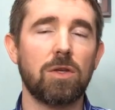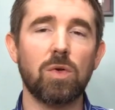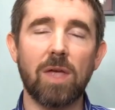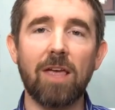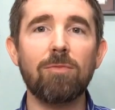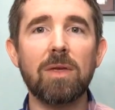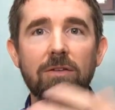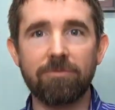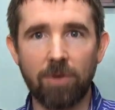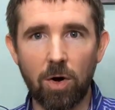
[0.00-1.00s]
You gave me a
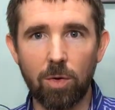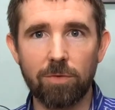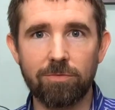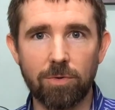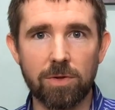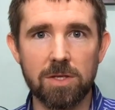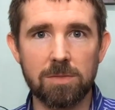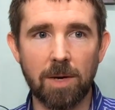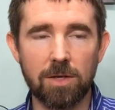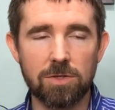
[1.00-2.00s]
phone for
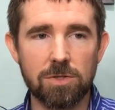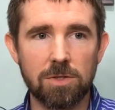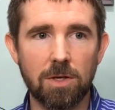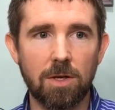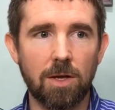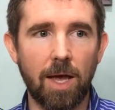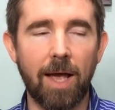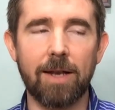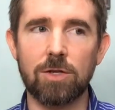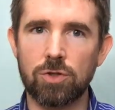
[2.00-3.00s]
this much,
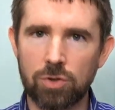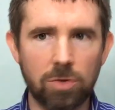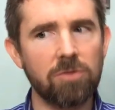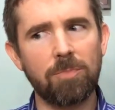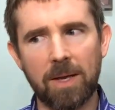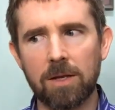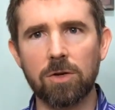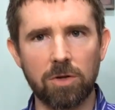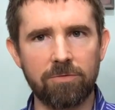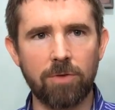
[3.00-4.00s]
and it should have been a
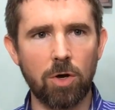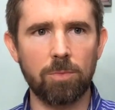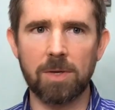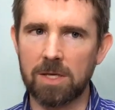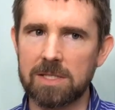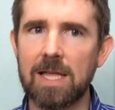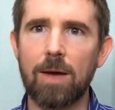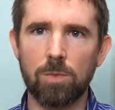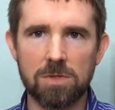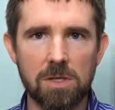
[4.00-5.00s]
good phone because
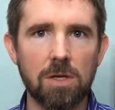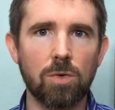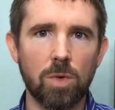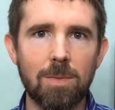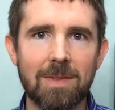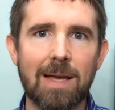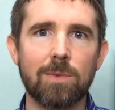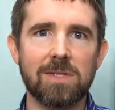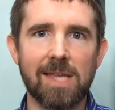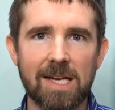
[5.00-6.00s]
that was the agreement, that
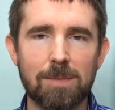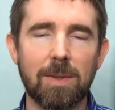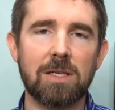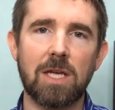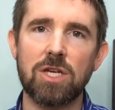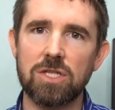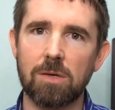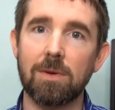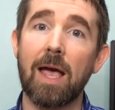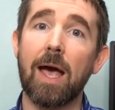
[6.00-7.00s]
was the expectation
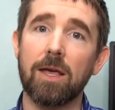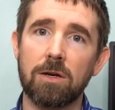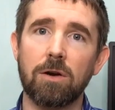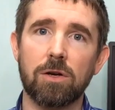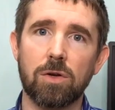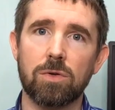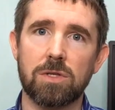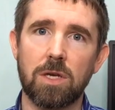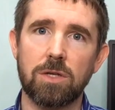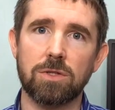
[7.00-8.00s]
that we had in our
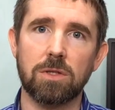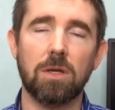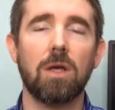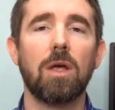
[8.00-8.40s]
negotiation.